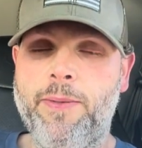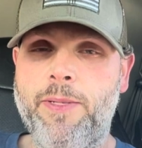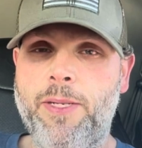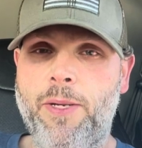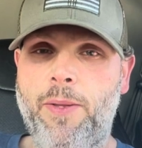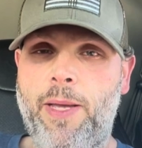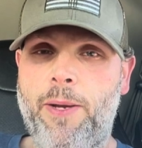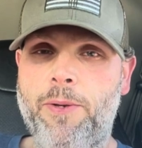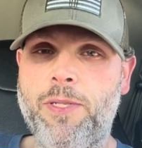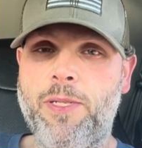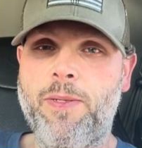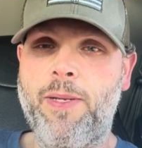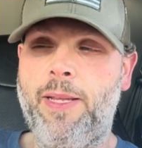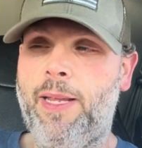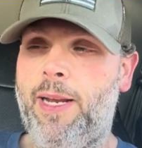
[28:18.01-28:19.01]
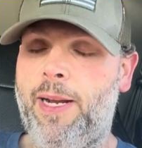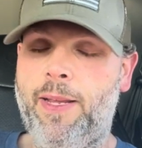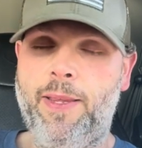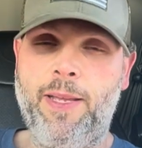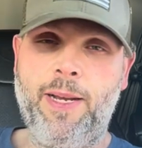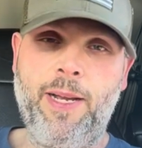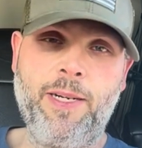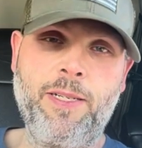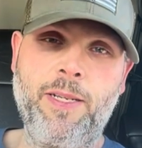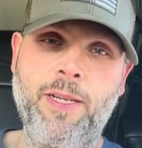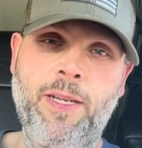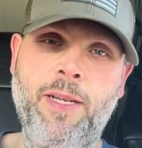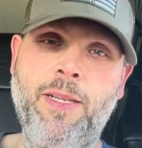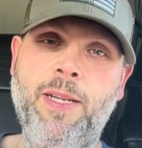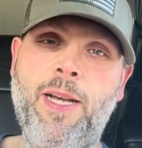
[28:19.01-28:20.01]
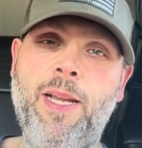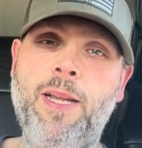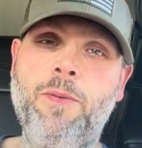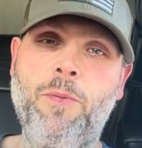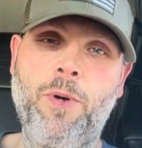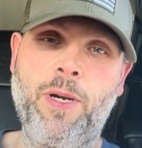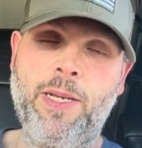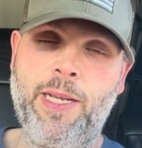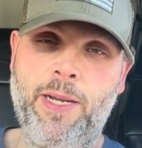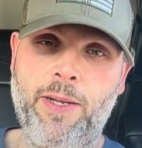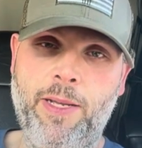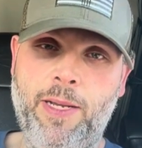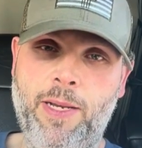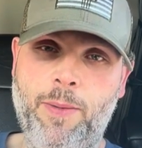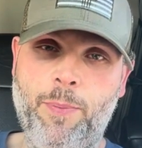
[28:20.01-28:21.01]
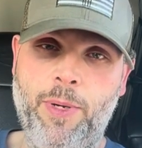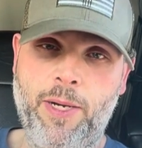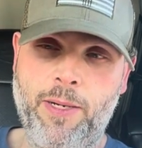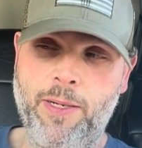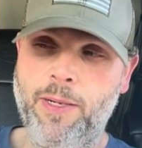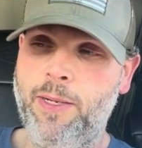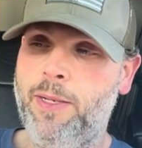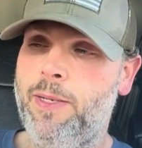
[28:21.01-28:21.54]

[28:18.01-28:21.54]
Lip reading: So that actually could not have worked out any better,